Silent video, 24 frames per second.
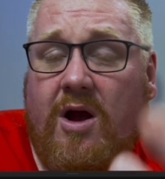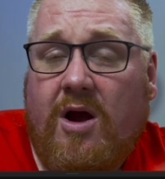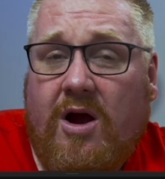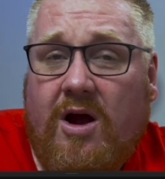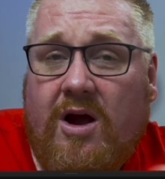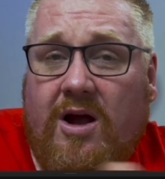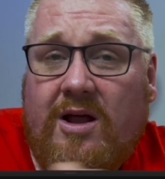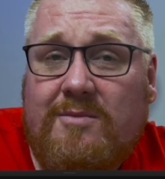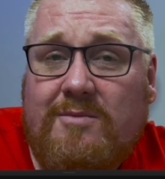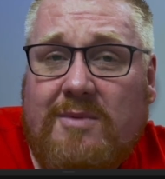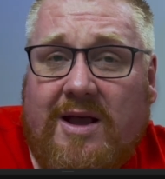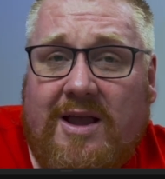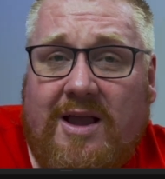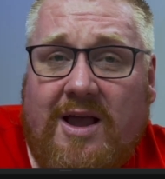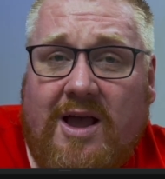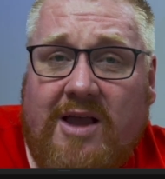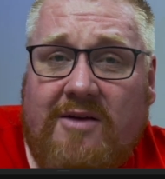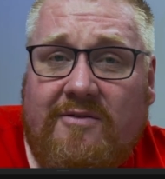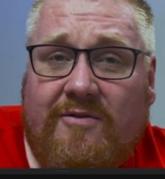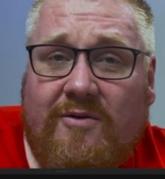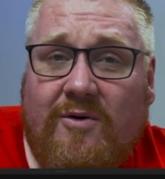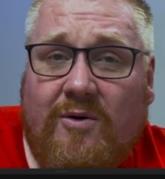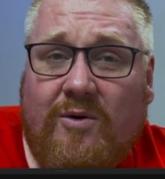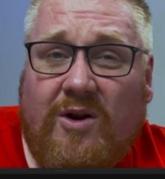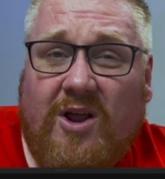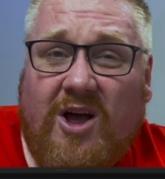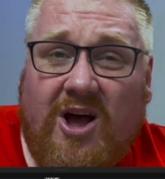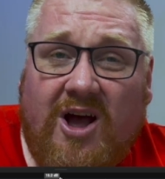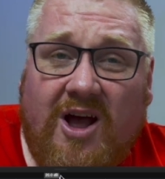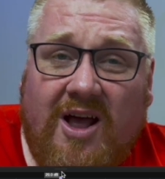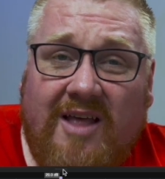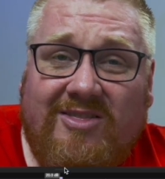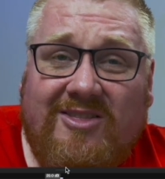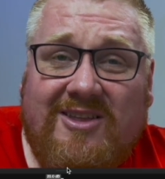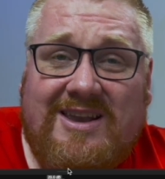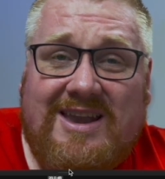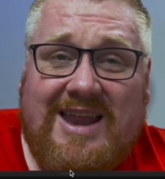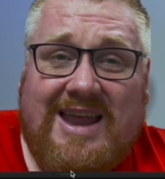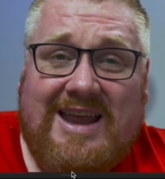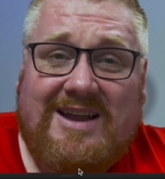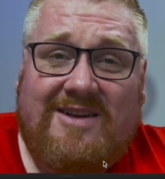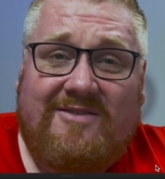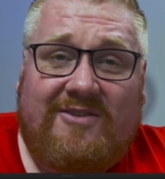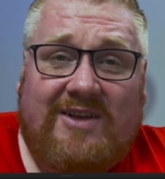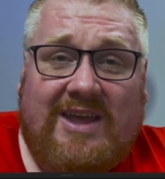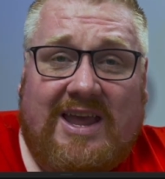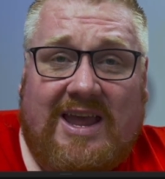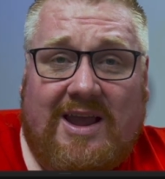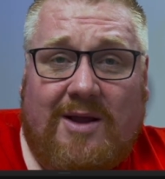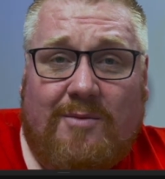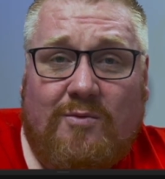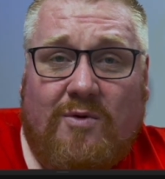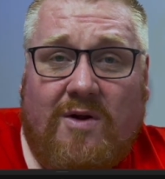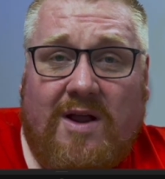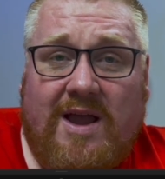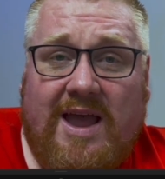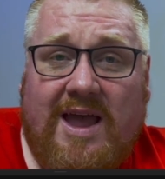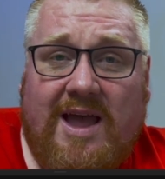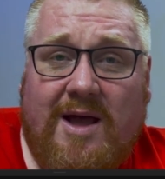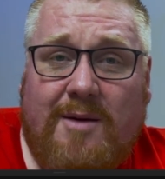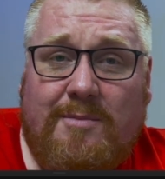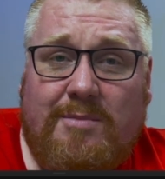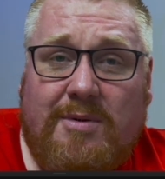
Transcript: on my iPhone, on the native camera app.